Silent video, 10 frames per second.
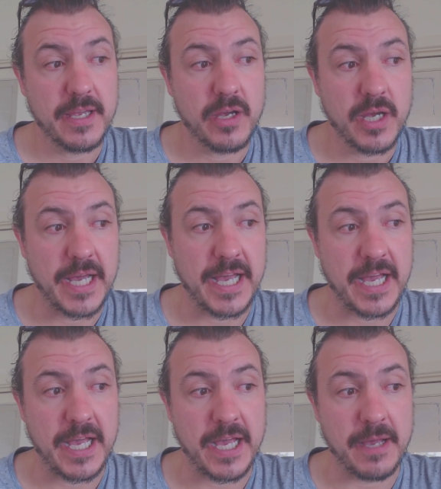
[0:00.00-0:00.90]

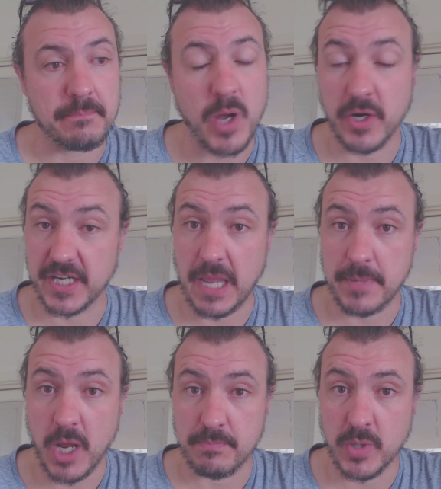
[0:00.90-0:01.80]
I'm going to keep
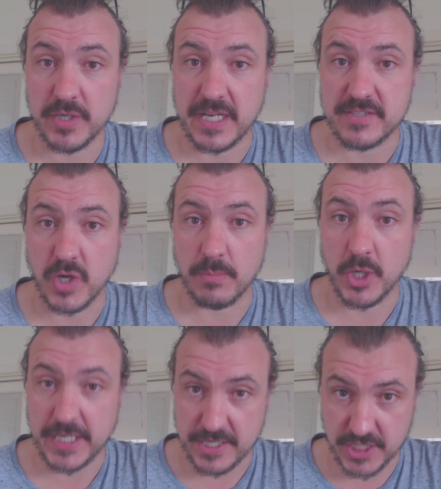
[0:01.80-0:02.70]
an open mind next time
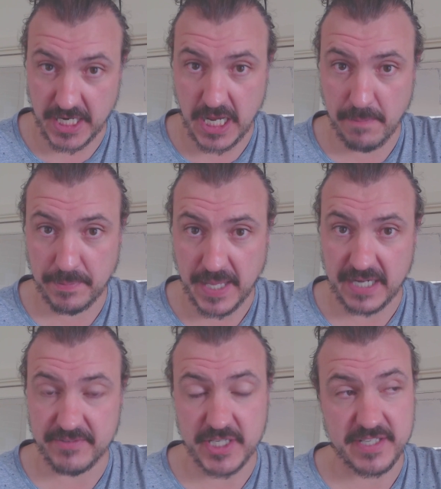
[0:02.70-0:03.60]
I catch carp out
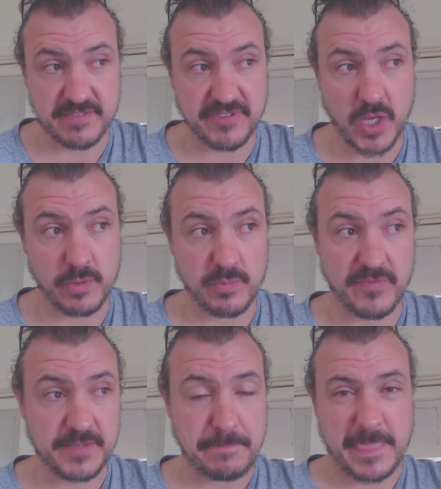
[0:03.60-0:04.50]
of a decent flowing
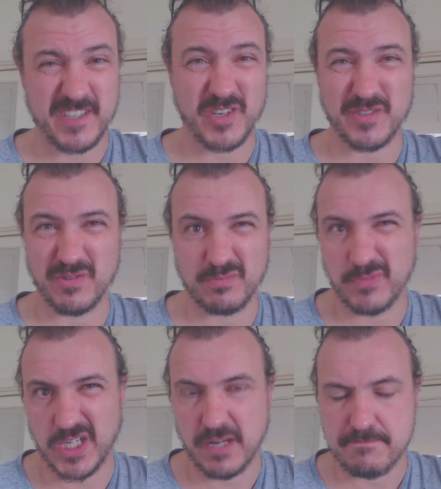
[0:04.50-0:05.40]
river that's not too
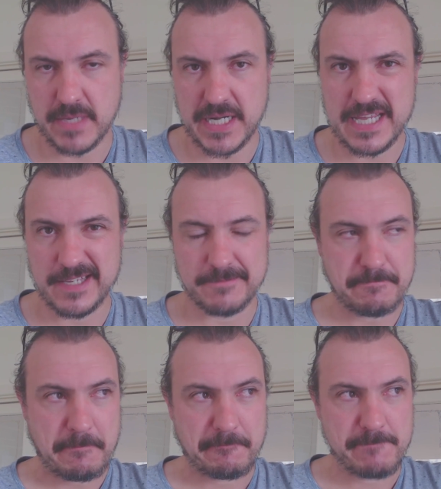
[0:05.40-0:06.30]
muddy and
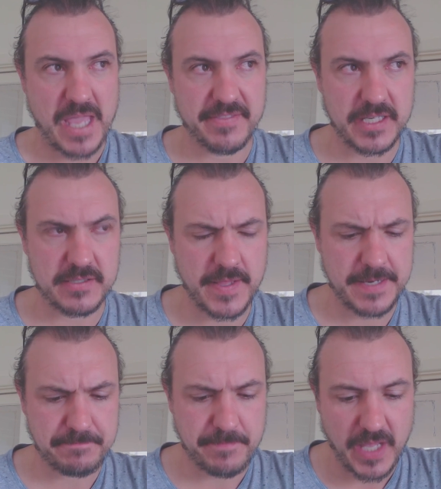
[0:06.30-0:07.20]
things
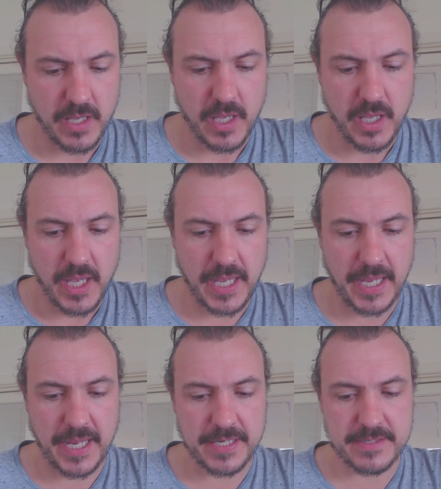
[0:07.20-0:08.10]
like that.
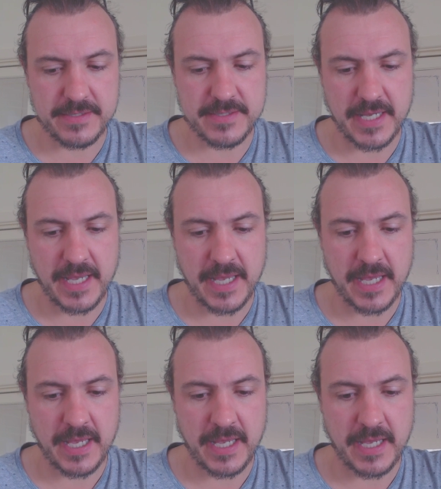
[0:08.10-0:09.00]
And
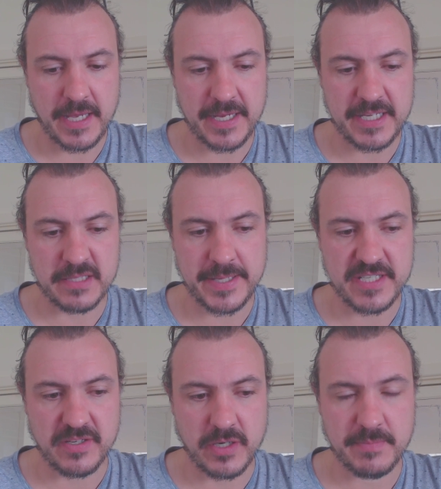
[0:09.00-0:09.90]
in the
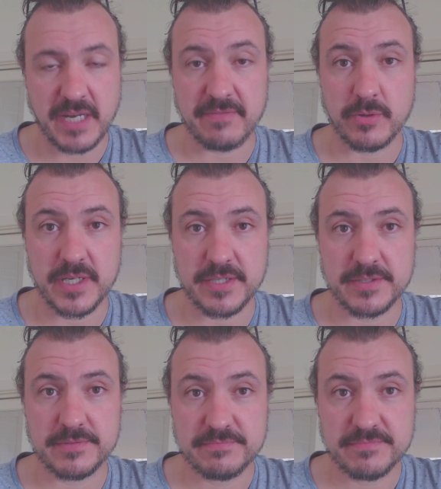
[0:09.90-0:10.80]
meantime,
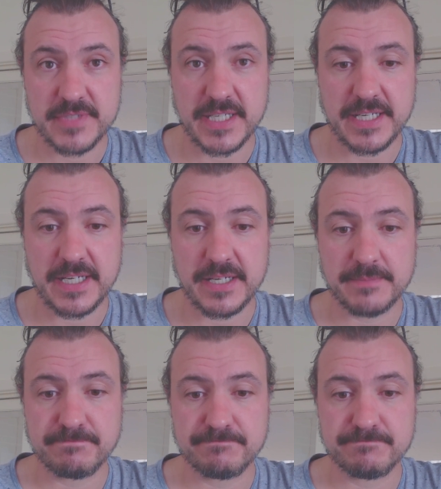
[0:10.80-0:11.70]
everyone,
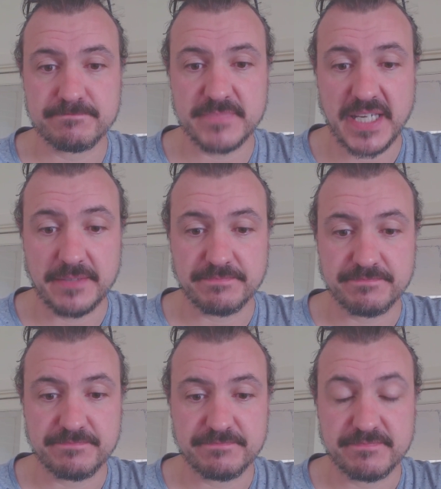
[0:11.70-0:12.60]
have
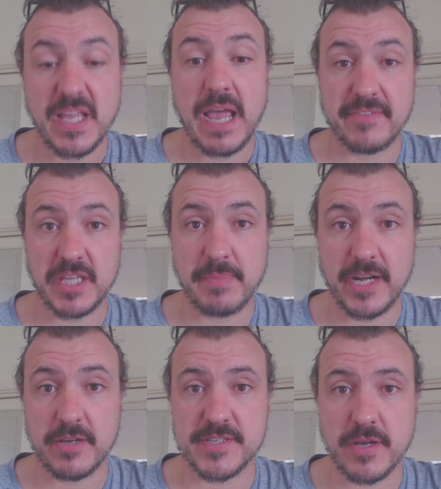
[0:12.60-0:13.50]
a think
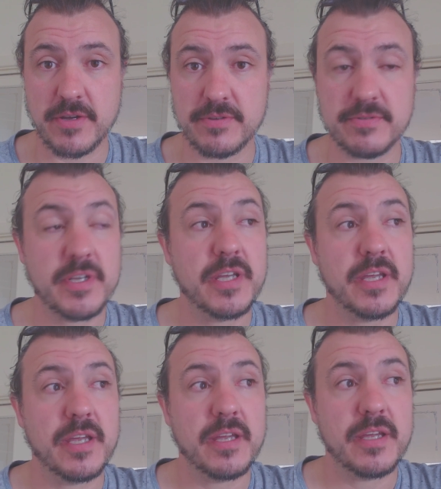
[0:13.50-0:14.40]
about Ozone
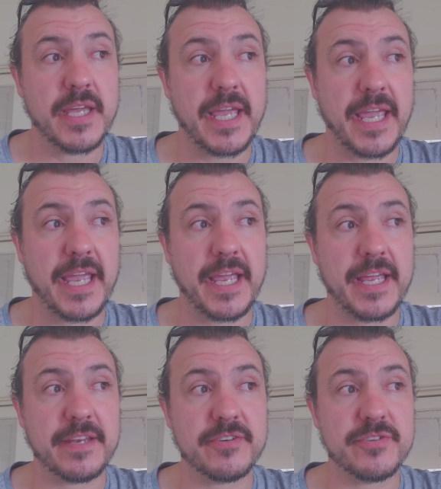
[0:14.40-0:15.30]

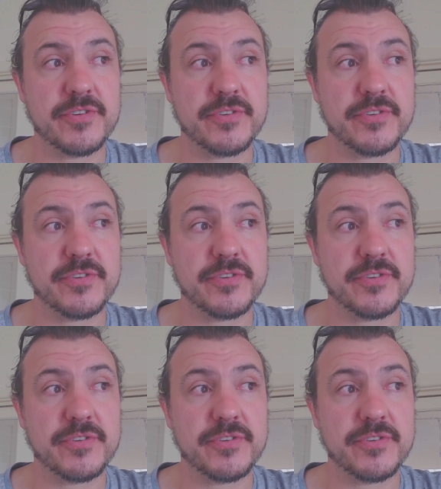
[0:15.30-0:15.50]
and